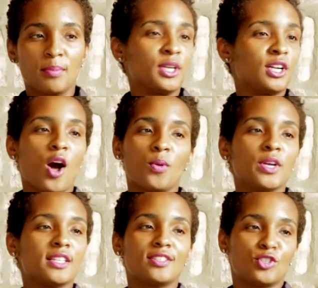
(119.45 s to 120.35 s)
but it
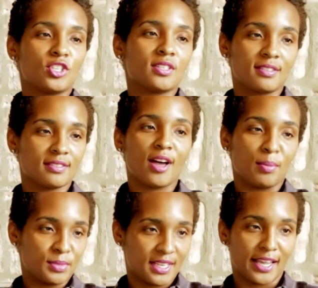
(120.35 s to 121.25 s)
always just
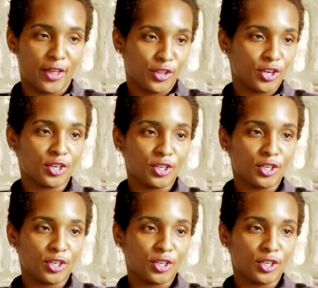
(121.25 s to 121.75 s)
comes together.